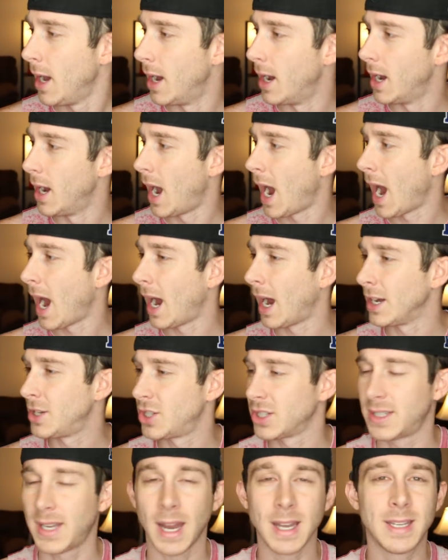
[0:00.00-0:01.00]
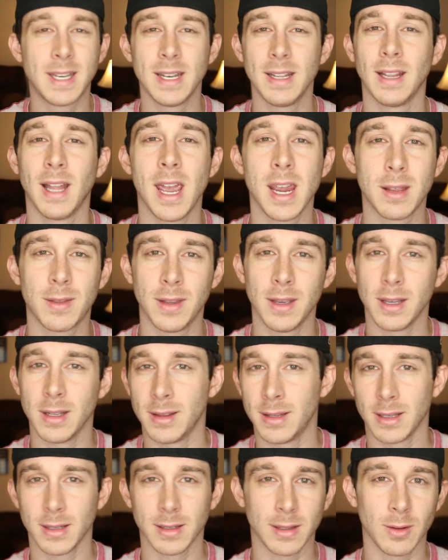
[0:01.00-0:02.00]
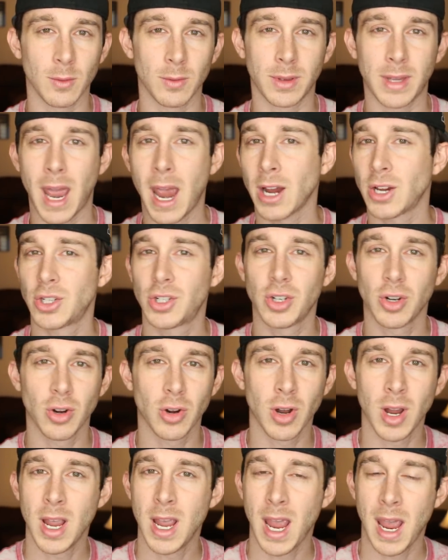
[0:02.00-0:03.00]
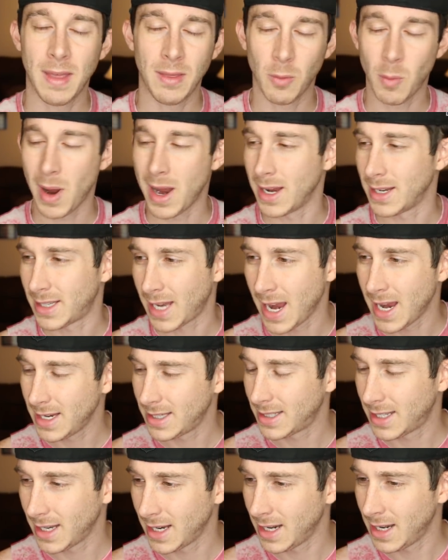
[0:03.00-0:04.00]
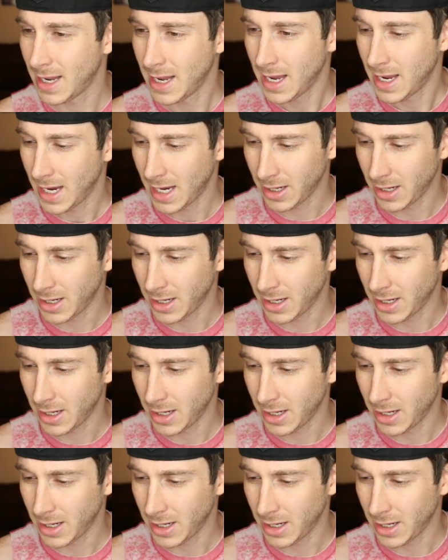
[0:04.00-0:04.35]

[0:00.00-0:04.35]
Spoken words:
I didn't like the texture and the way it tasted,